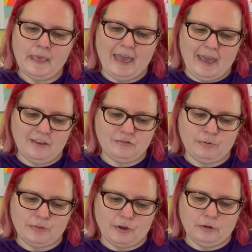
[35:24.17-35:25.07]
edged
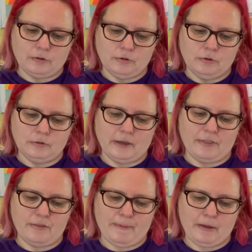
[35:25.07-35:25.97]
with gold cord
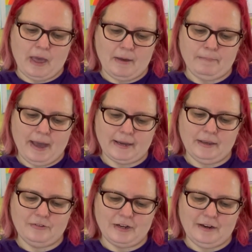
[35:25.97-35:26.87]
and
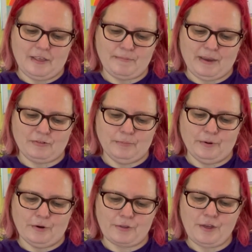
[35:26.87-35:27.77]
packaged in a special
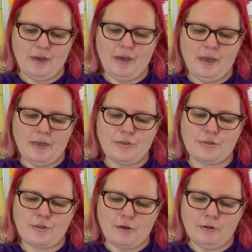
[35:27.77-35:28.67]
box.
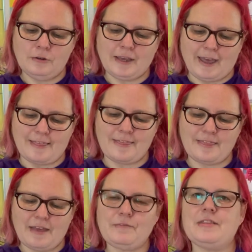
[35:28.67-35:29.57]
Sold at
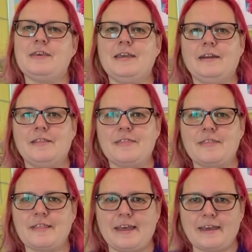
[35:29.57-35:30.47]
17 and
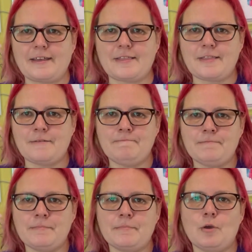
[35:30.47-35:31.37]
6
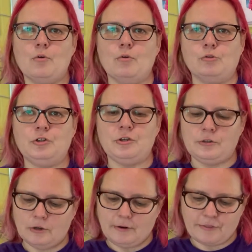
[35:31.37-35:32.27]
or
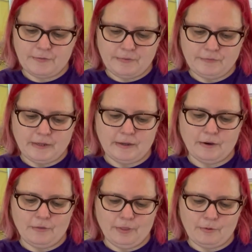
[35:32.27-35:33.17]
$2.50
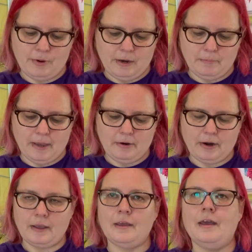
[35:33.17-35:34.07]
on the Queen Mary.